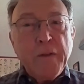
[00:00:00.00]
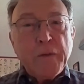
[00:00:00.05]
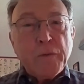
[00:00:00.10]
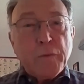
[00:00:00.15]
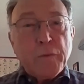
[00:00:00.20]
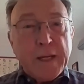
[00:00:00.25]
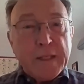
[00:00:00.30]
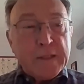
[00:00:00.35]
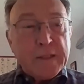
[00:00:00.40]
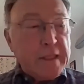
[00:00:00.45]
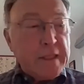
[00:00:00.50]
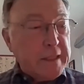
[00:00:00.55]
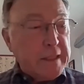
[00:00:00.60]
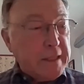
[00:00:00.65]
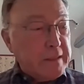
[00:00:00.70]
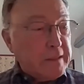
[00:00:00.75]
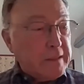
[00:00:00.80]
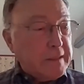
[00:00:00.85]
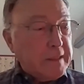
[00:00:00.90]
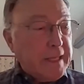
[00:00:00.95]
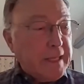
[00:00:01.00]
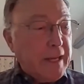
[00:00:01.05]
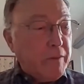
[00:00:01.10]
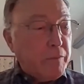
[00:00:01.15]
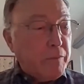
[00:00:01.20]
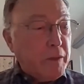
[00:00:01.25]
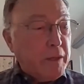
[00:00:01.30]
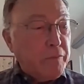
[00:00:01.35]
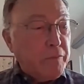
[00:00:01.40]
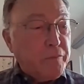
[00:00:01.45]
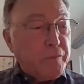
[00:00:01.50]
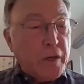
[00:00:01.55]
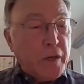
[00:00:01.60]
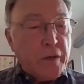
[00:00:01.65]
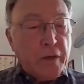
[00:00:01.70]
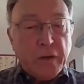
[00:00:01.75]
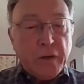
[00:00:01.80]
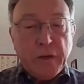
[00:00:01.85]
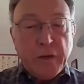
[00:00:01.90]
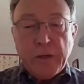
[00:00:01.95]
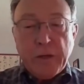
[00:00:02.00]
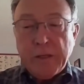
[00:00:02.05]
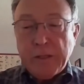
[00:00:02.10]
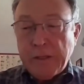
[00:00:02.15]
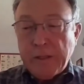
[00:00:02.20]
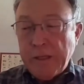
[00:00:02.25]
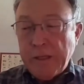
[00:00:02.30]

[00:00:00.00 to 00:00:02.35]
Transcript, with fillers: residents get referred